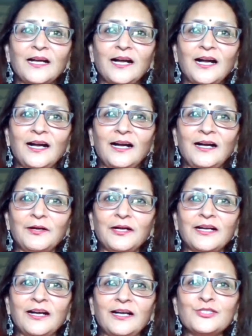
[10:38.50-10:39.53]
a
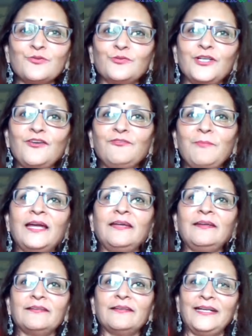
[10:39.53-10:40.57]
student of my
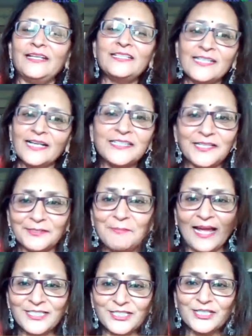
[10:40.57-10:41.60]
86-year
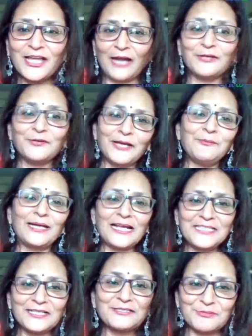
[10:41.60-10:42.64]
batch, and today when I
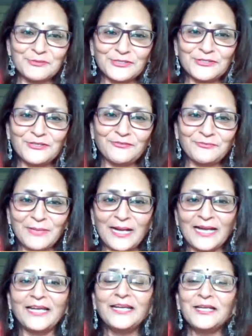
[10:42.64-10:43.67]
see a student of
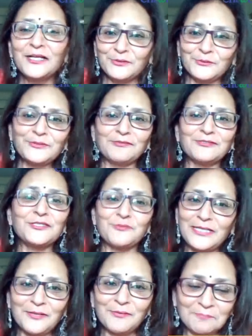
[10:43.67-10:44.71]
my
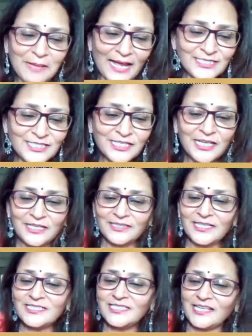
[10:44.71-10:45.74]
2021 batch,
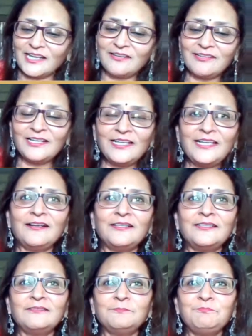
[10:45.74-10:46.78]
there's generally
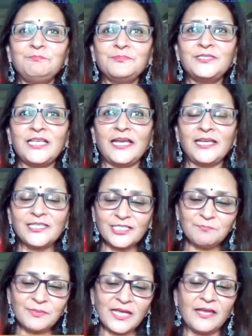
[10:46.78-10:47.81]
a change in
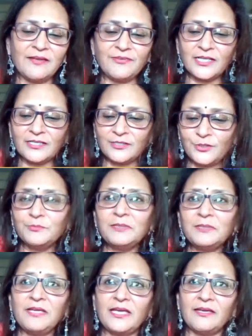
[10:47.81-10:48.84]
behavior, human
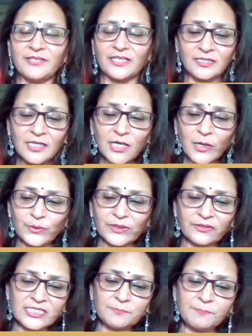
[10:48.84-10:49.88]
behavior, with
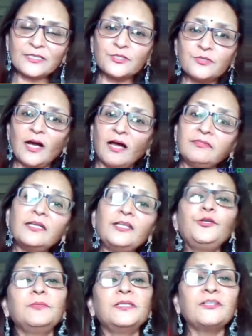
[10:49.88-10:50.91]
respect to other
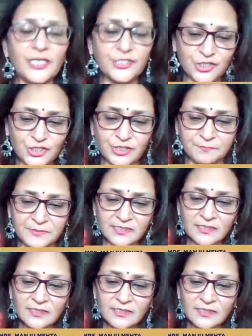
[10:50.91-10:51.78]
human relationships.